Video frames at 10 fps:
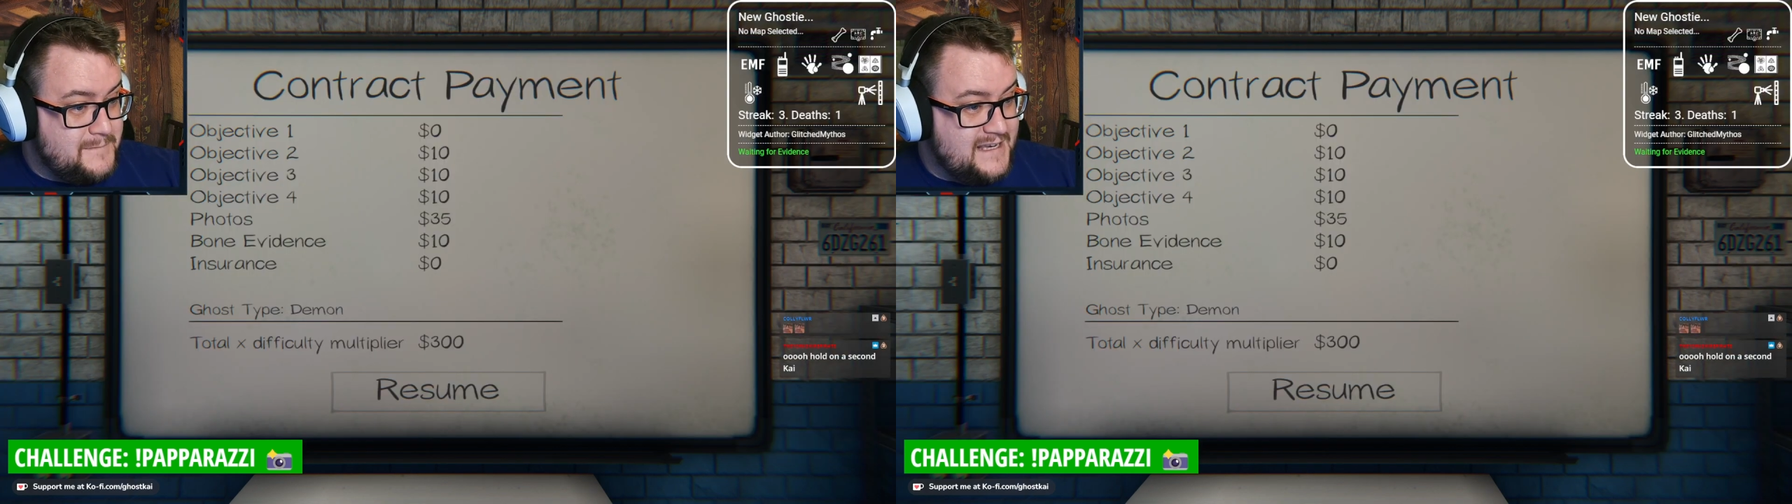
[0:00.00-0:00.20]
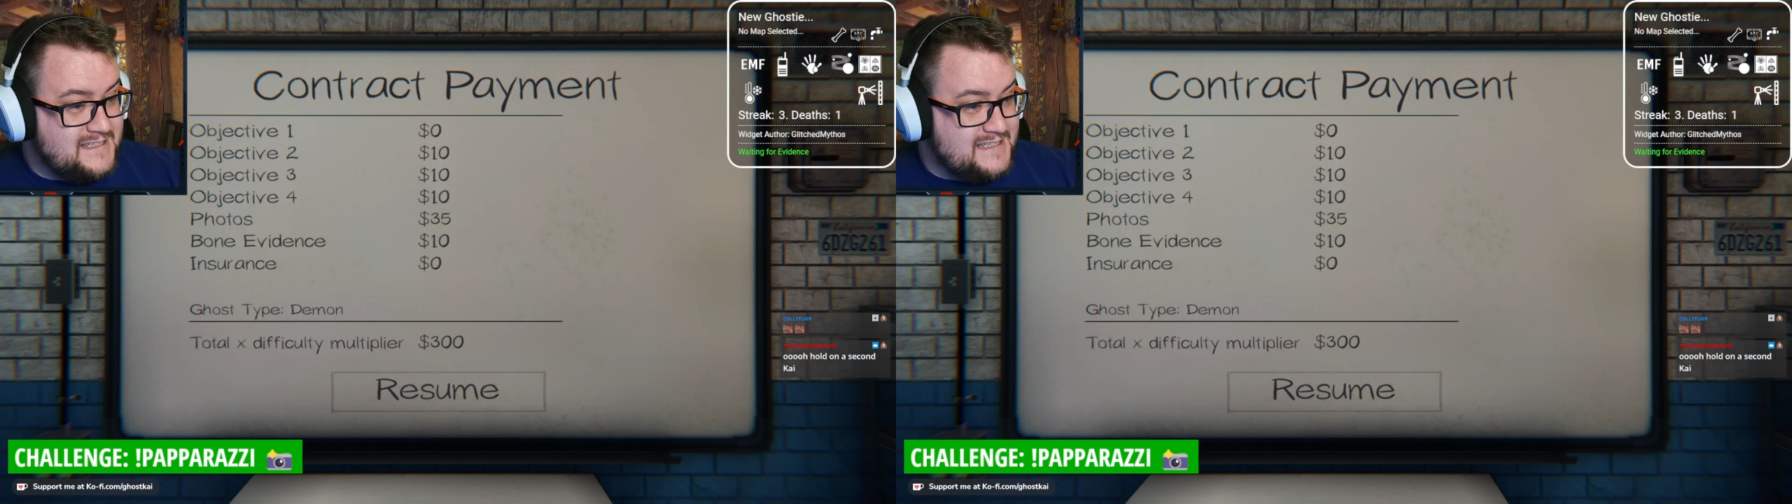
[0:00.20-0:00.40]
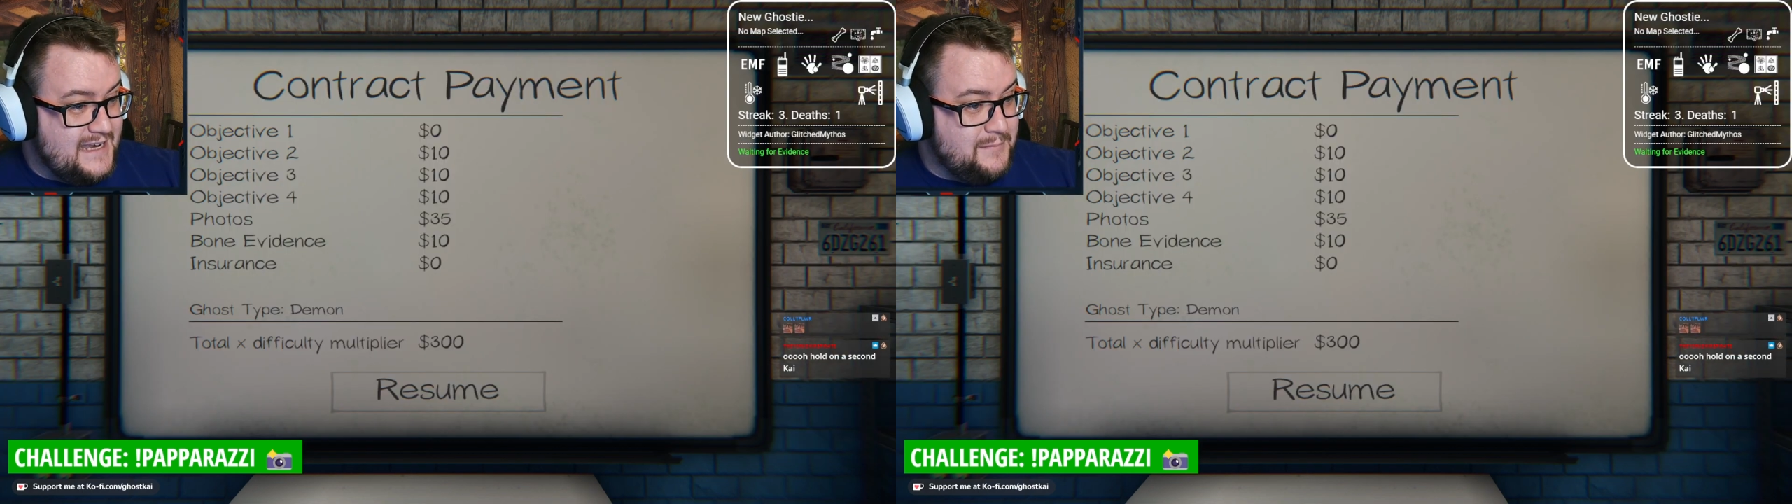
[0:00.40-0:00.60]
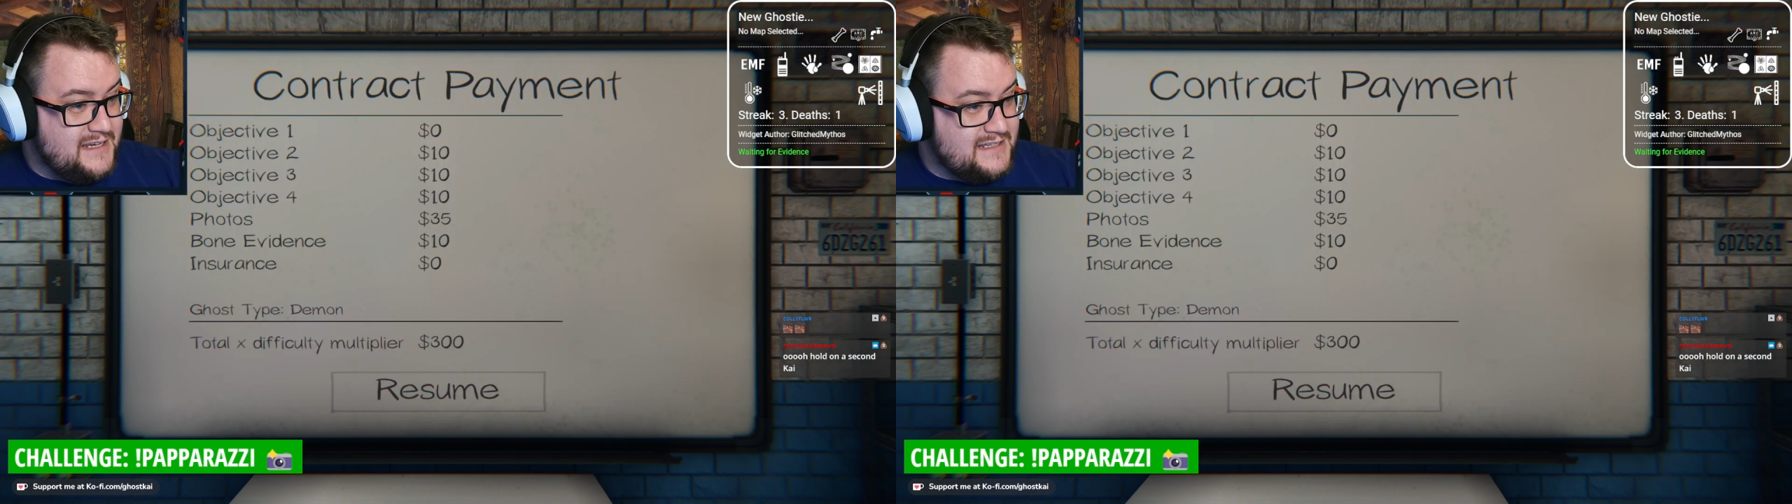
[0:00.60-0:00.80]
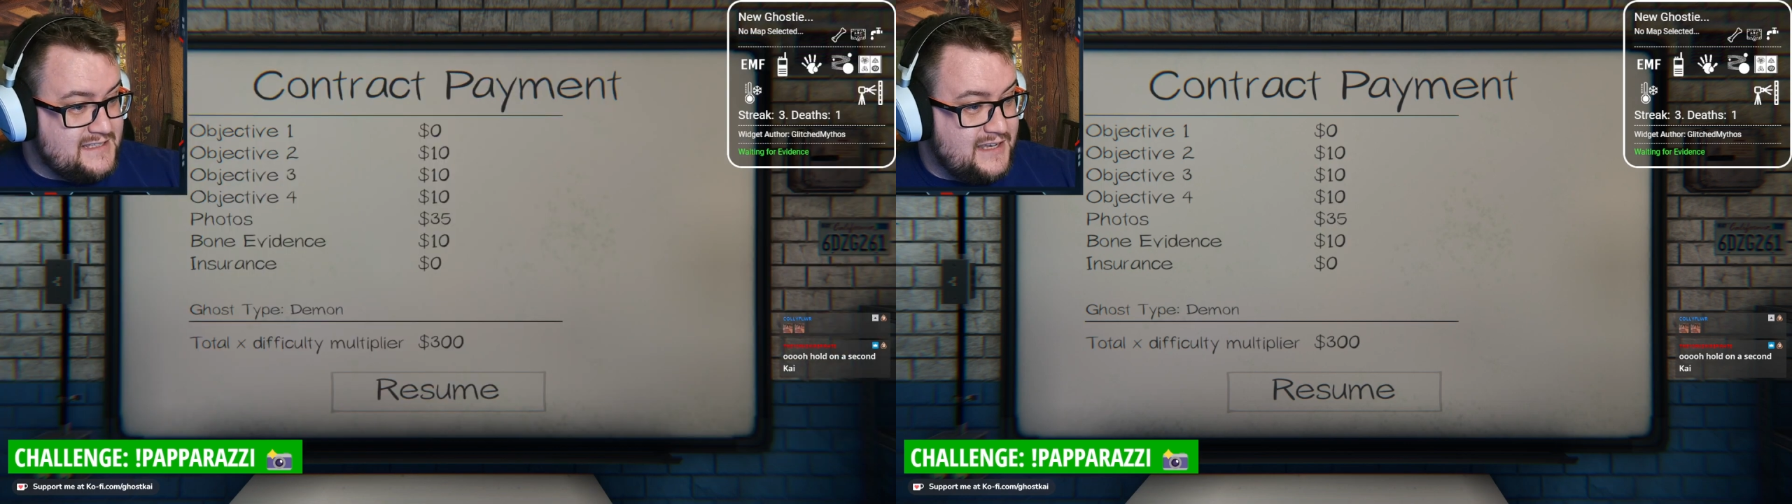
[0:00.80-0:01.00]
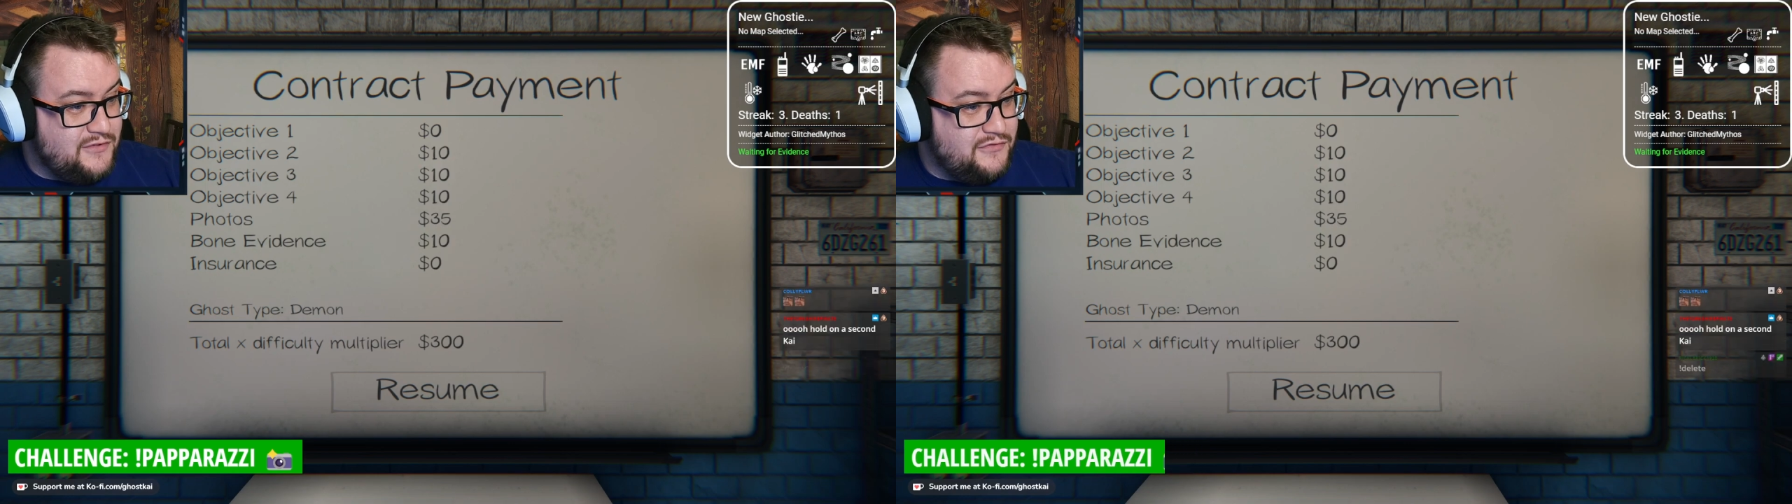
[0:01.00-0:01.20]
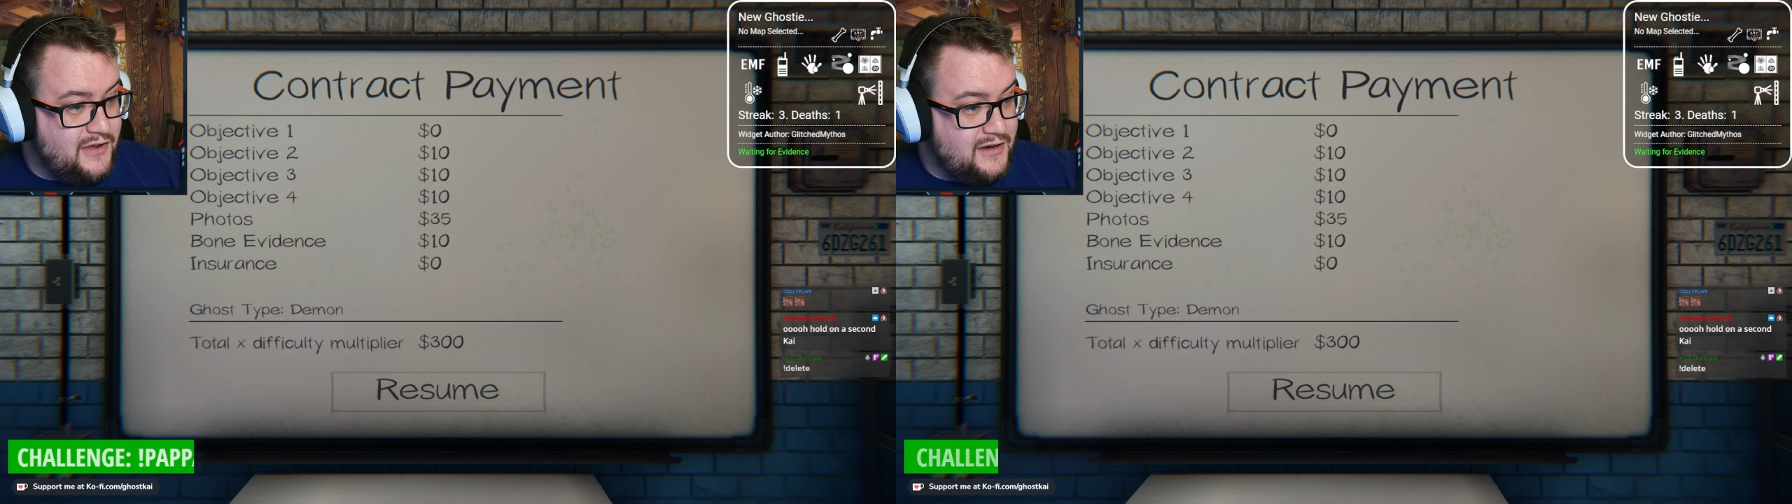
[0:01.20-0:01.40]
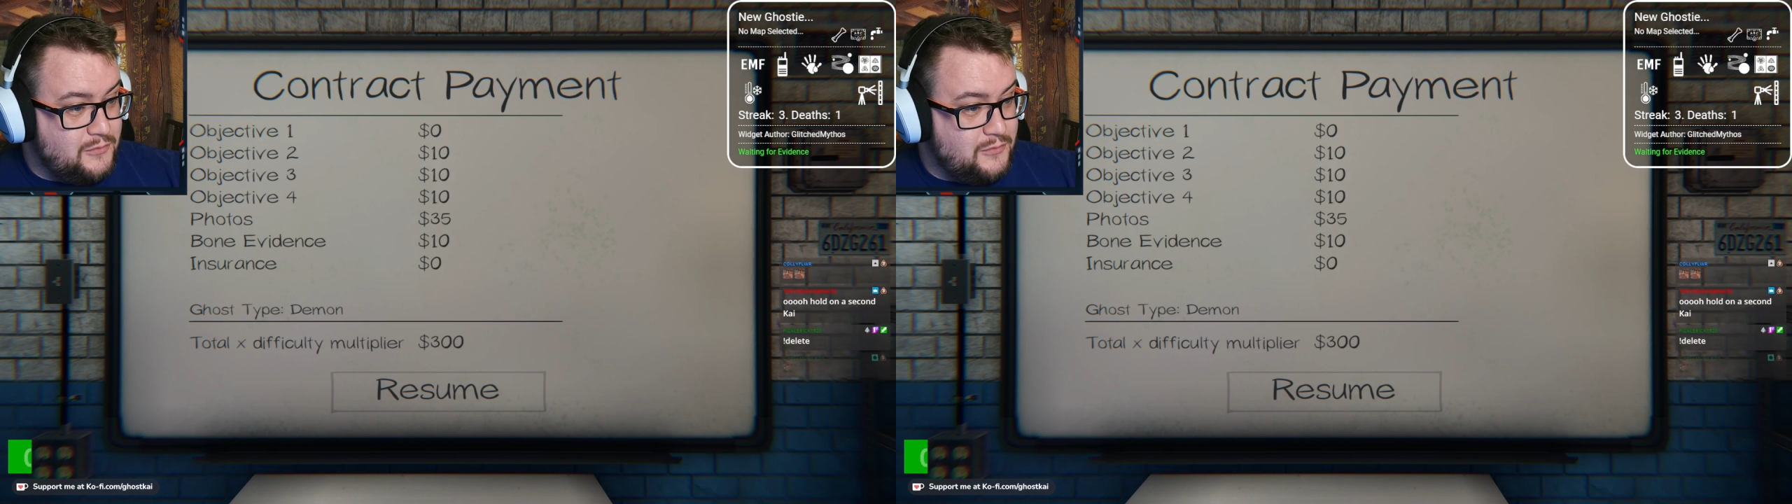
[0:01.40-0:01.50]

It's a demon, it doesn't give a fuck.